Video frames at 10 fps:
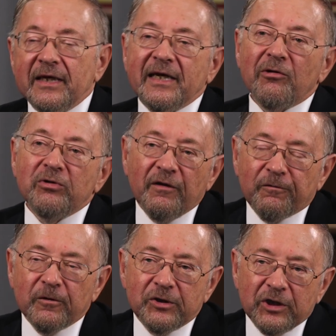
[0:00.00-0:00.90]
Think how
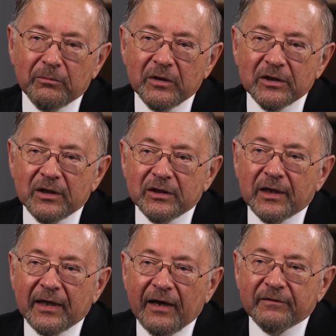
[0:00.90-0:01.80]
different, Jim, this is
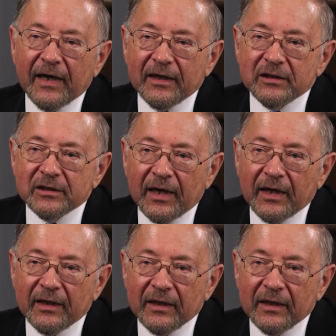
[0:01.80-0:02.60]
than Afghanistan,